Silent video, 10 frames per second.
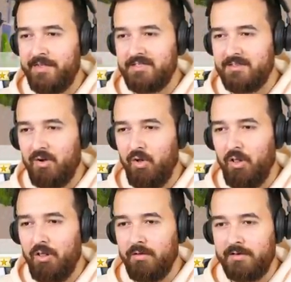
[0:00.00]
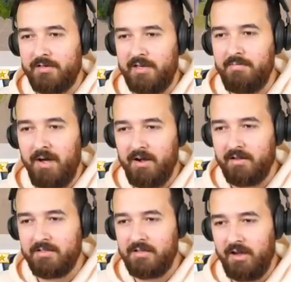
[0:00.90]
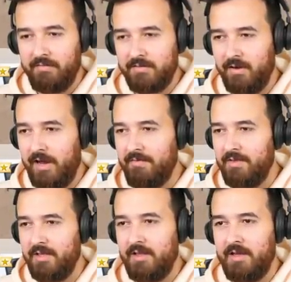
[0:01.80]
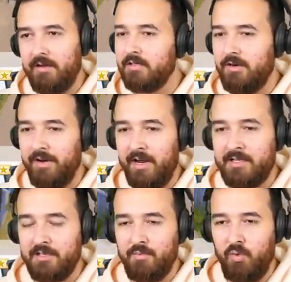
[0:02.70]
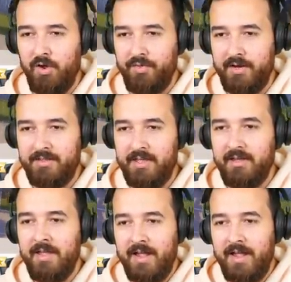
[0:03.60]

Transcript: This is all debug stuff. So everything here is not actually worth anything